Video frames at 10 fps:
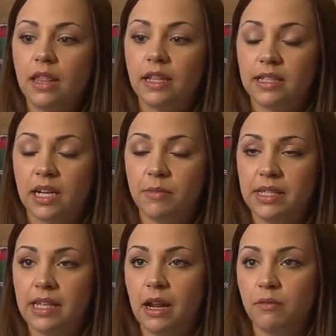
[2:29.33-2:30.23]
that's going to be
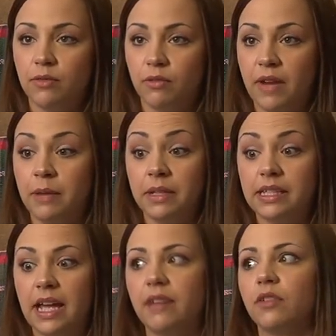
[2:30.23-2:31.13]
set up for
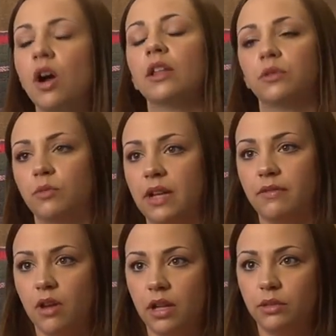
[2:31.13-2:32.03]
families that have gone through what
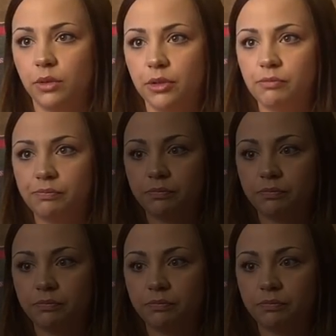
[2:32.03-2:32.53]
I've gone through.